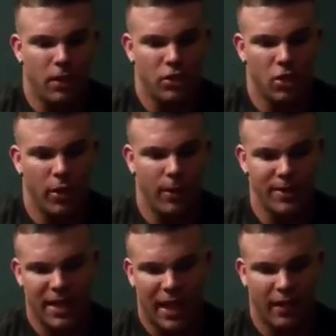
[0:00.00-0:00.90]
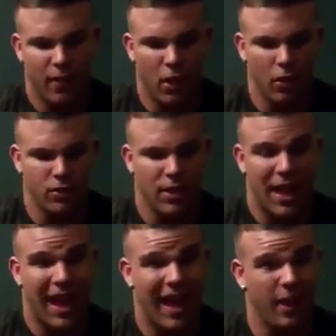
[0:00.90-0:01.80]
So anyways, I added those.
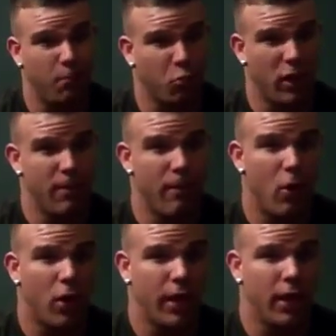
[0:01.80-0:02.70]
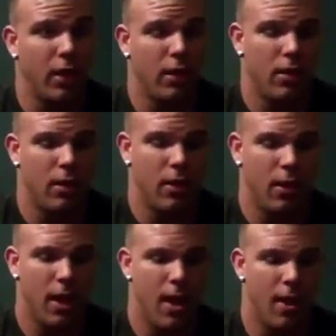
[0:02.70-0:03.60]
I added Primobolan.
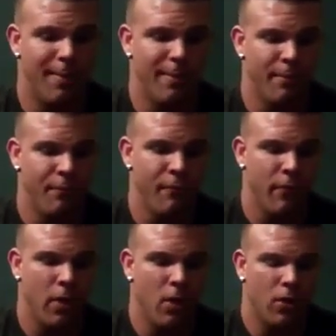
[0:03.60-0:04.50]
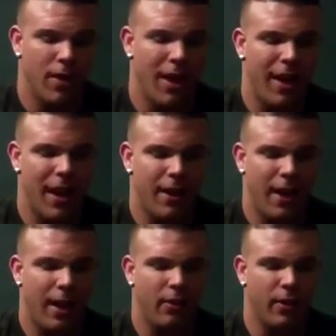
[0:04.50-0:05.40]
Not
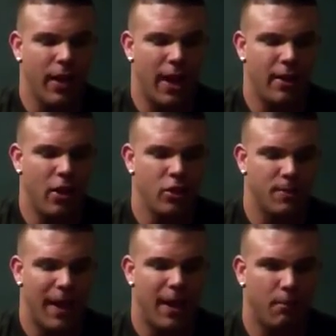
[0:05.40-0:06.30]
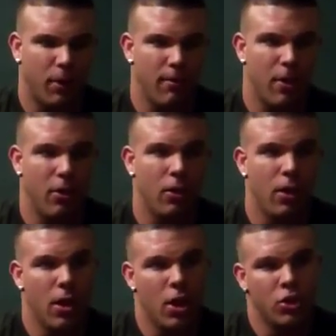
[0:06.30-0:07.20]
at a really high dose, but I added Primo.
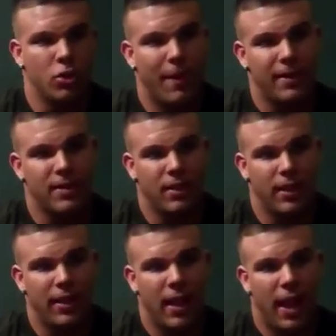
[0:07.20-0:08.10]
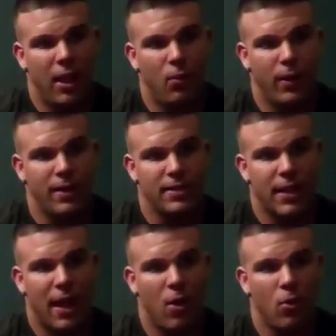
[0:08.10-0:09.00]
So basically, 8 weeks
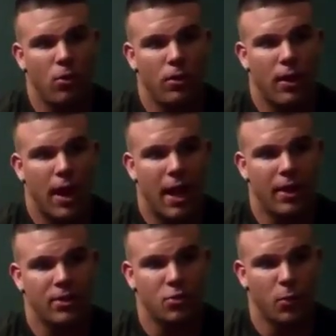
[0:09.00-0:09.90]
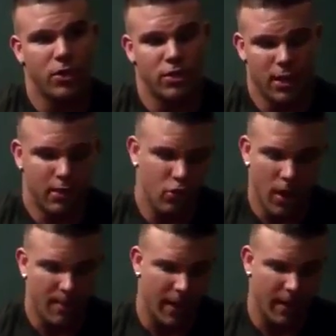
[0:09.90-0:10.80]
out, I
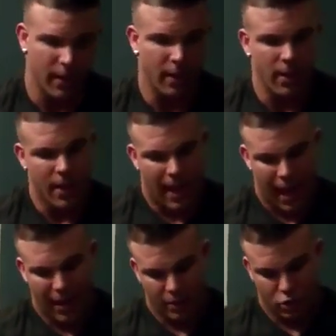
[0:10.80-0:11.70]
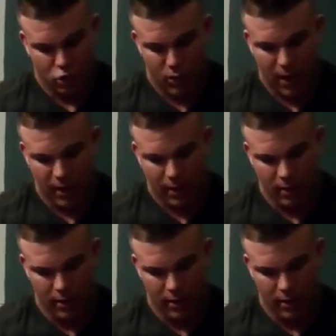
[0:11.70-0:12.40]
dropped DECA, added Tren,